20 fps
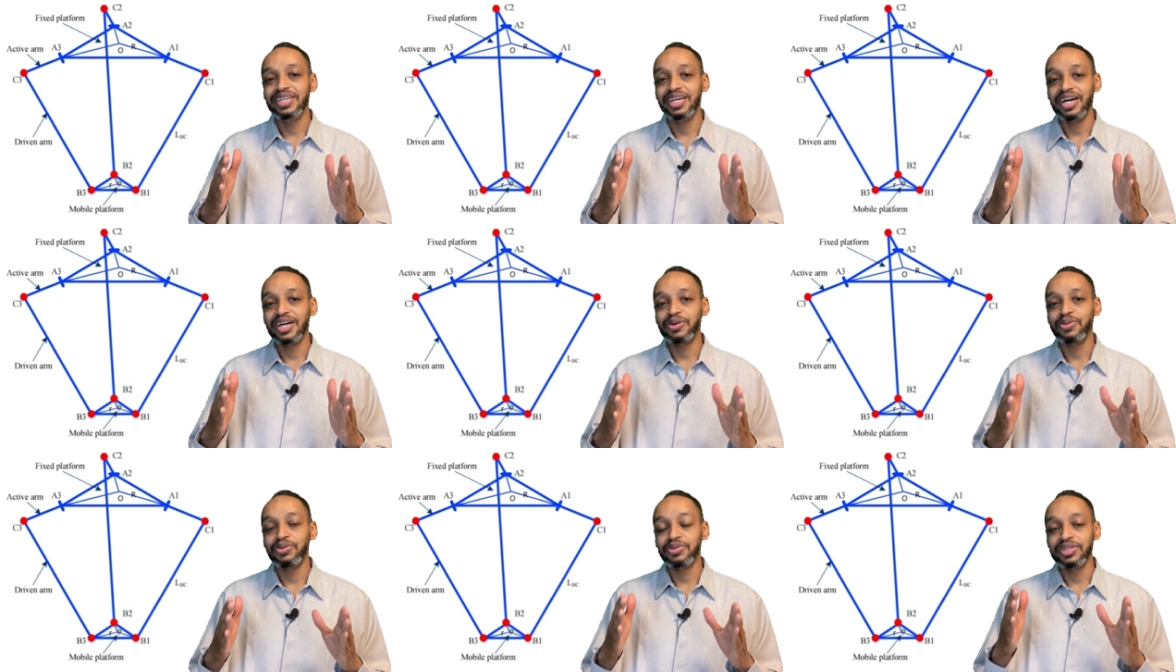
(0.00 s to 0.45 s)

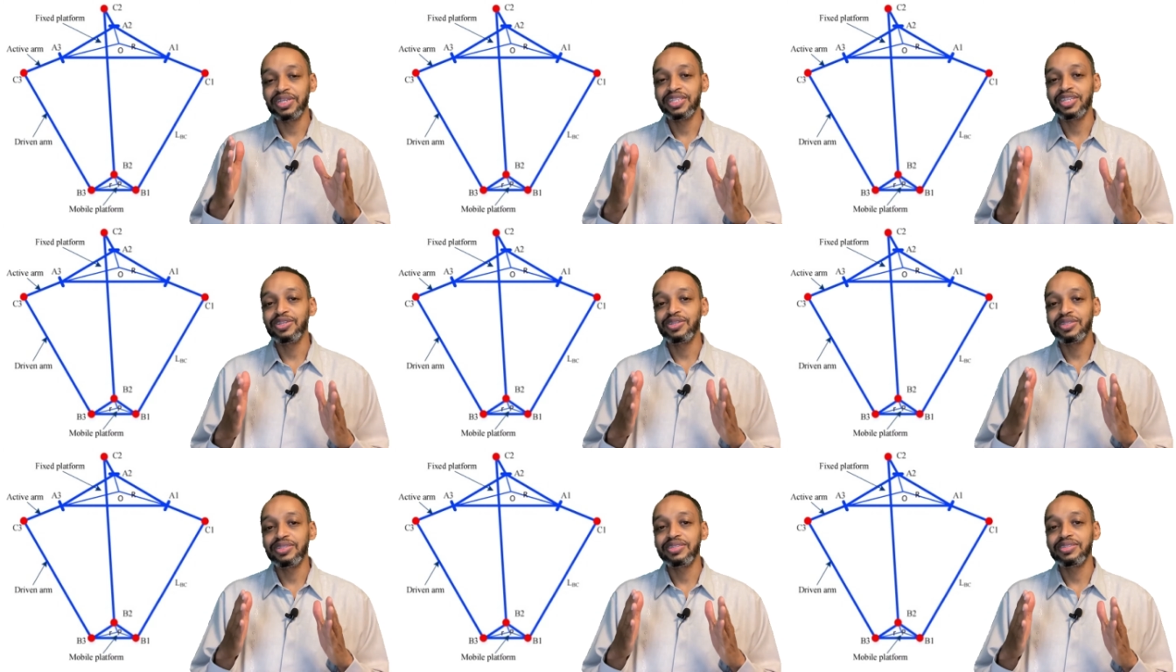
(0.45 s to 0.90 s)
are
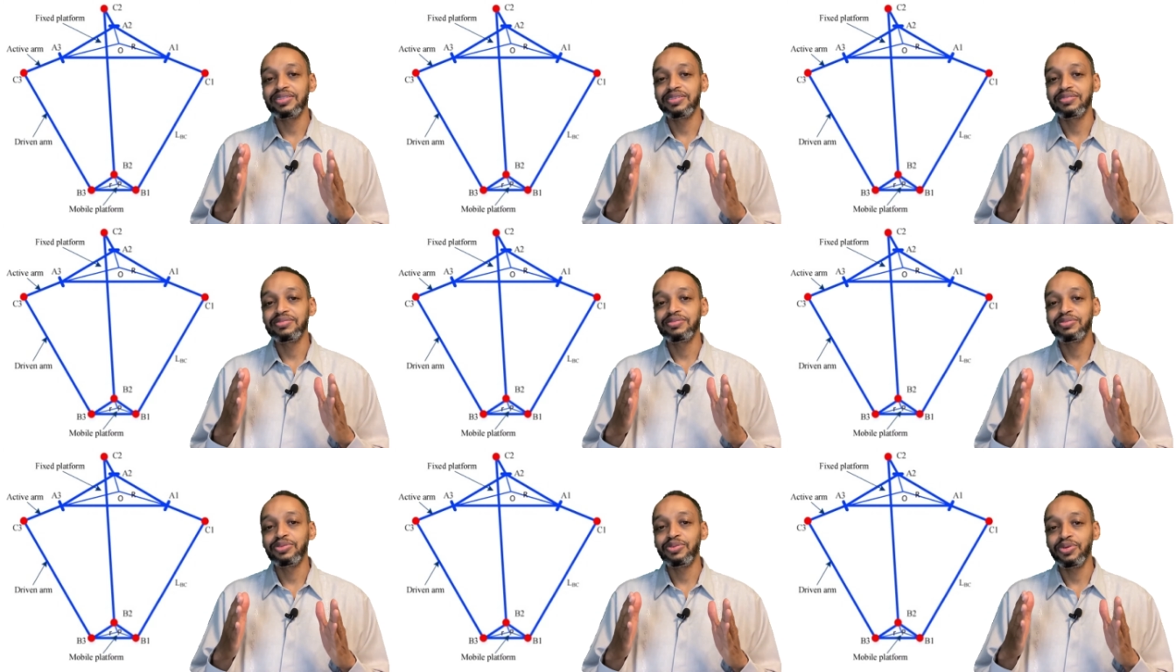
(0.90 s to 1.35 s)
connected
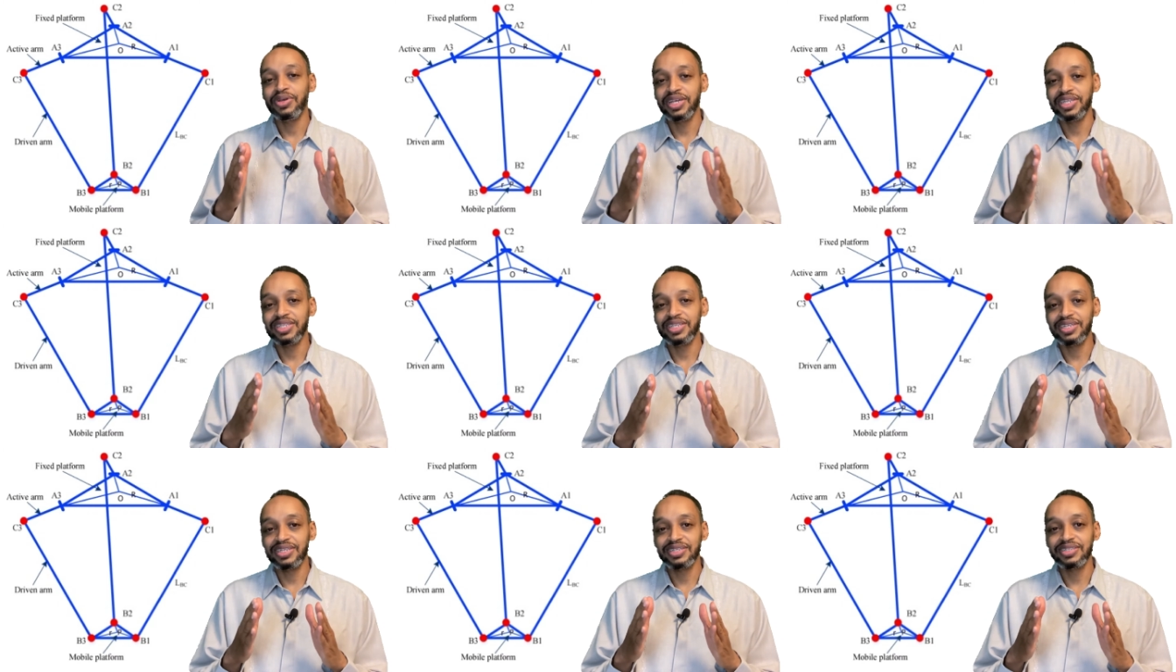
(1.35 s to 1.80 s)

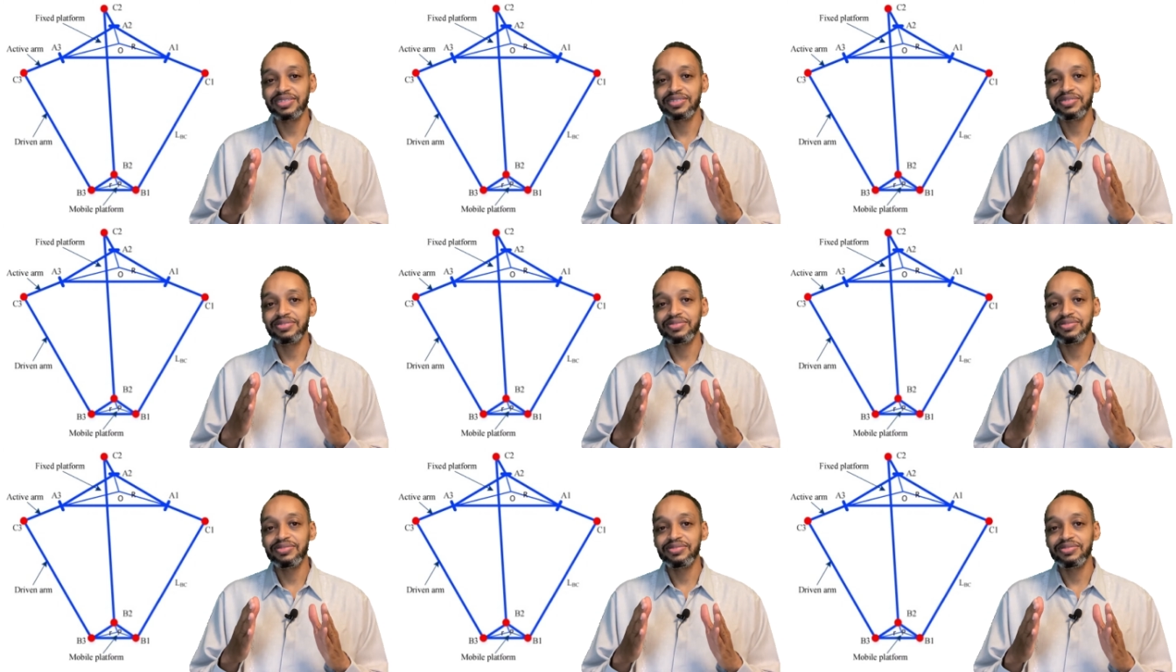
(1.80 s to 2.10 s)
together